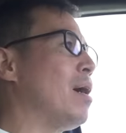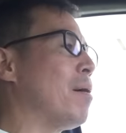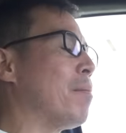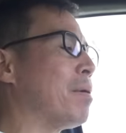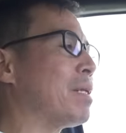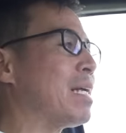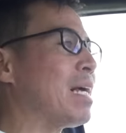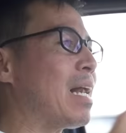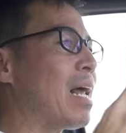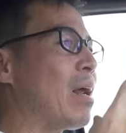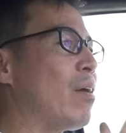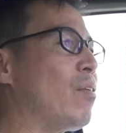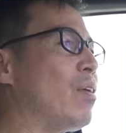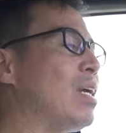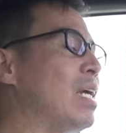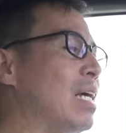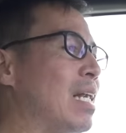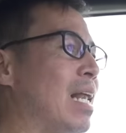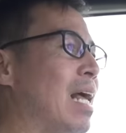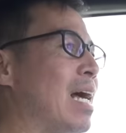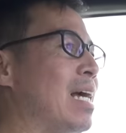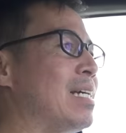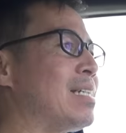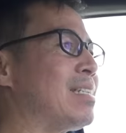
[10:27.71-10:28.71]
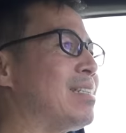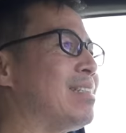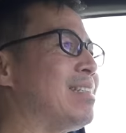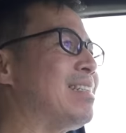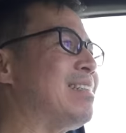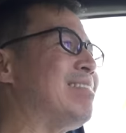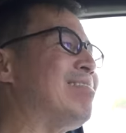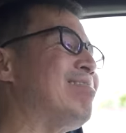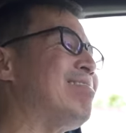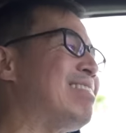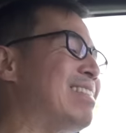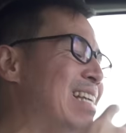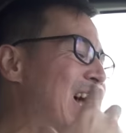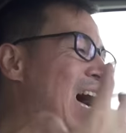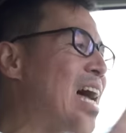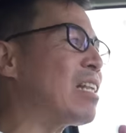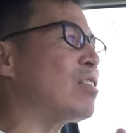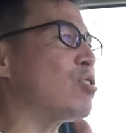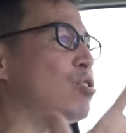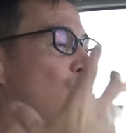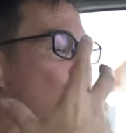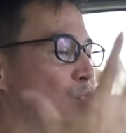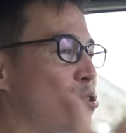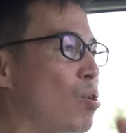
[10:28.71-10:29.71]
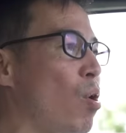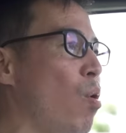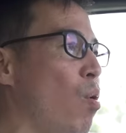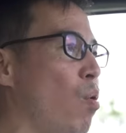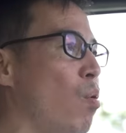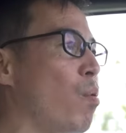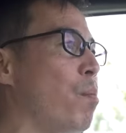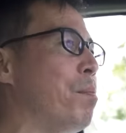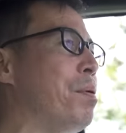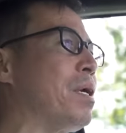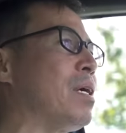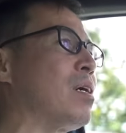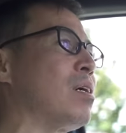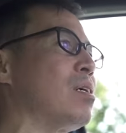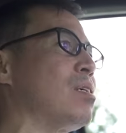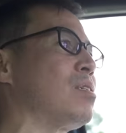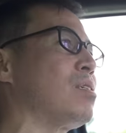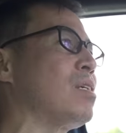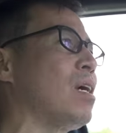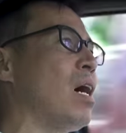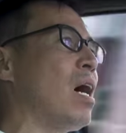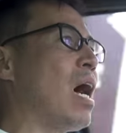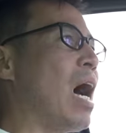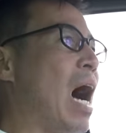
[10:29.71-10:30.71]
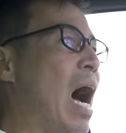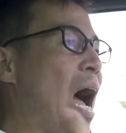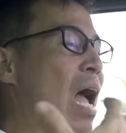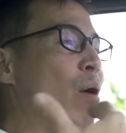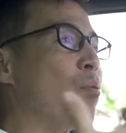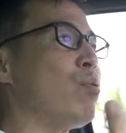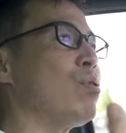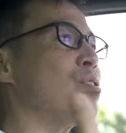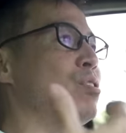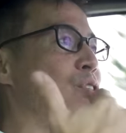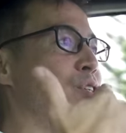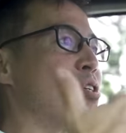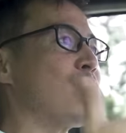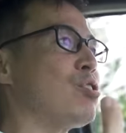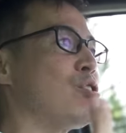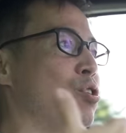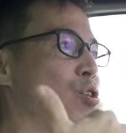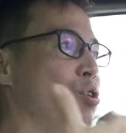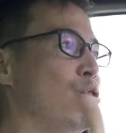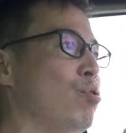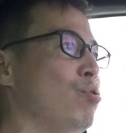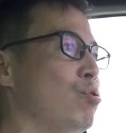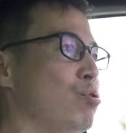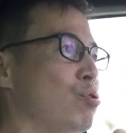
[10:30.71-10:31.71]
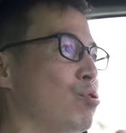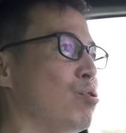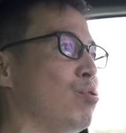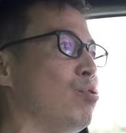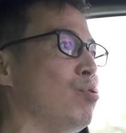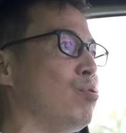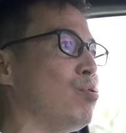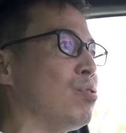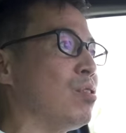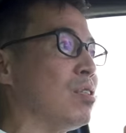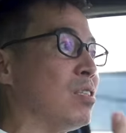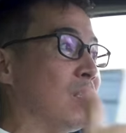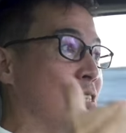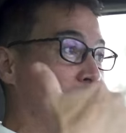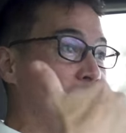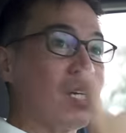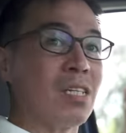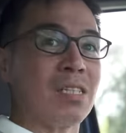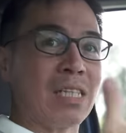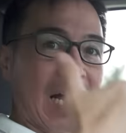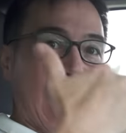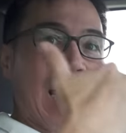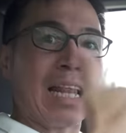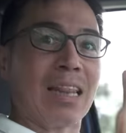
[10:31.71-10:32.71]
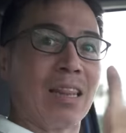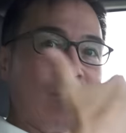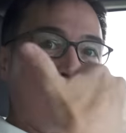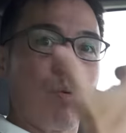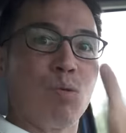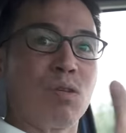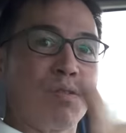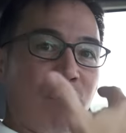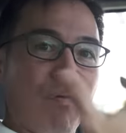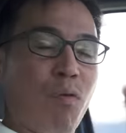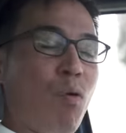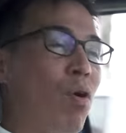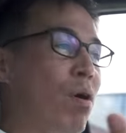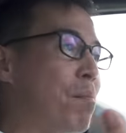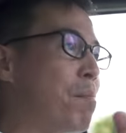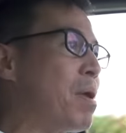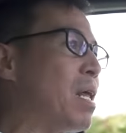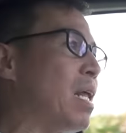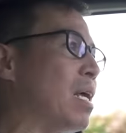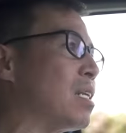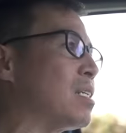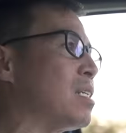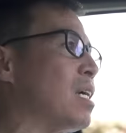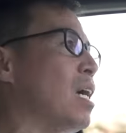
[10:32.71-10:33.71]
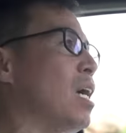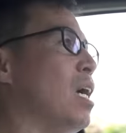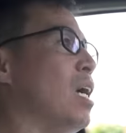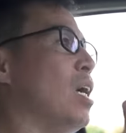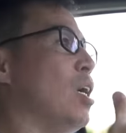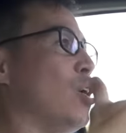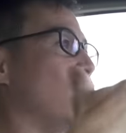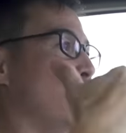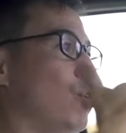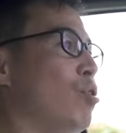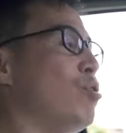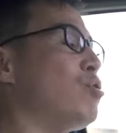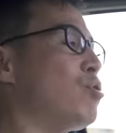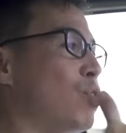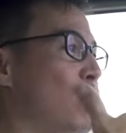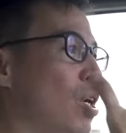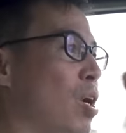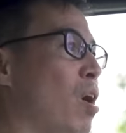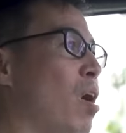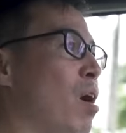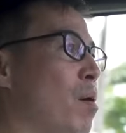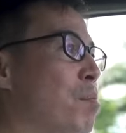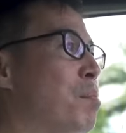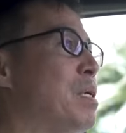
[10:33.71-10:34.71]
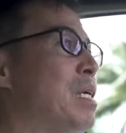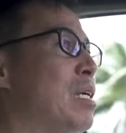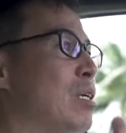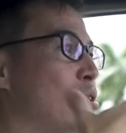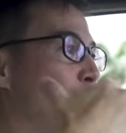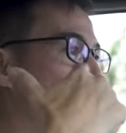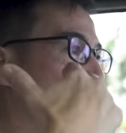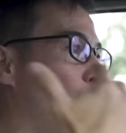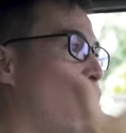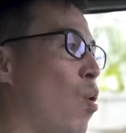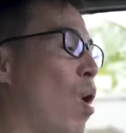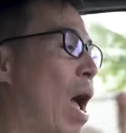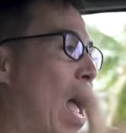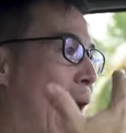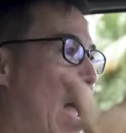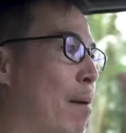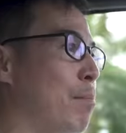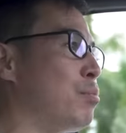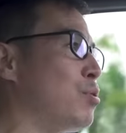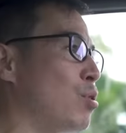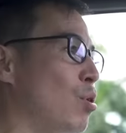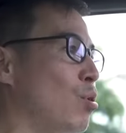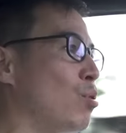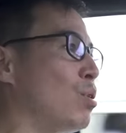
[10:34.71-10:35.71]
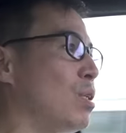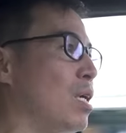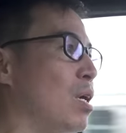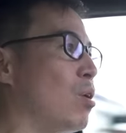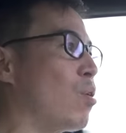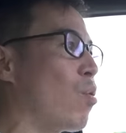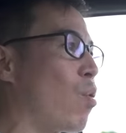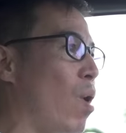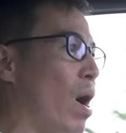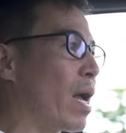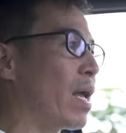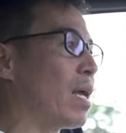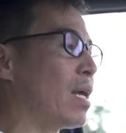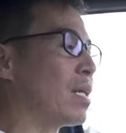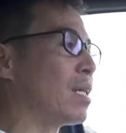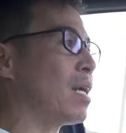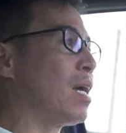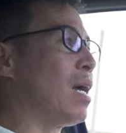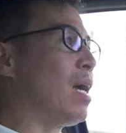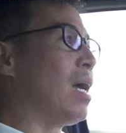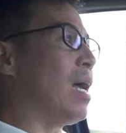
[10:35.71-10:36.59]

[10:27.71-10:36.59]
But then I realized not so, because I was just used to, just at those four minutes, used to the car being so absolutely quiet,